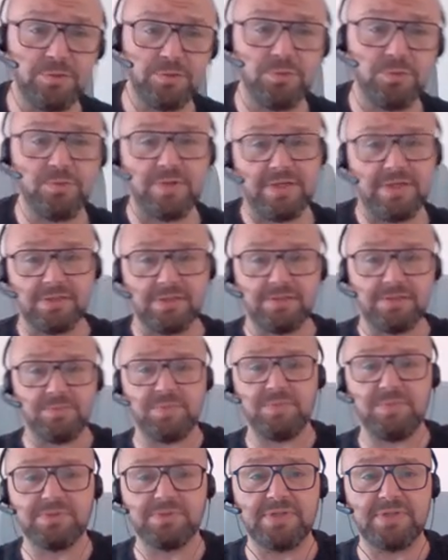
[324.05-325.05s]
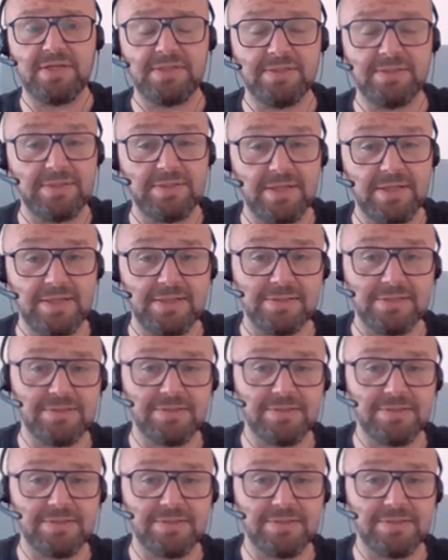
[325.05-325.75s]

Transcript: 2 and other people added 10.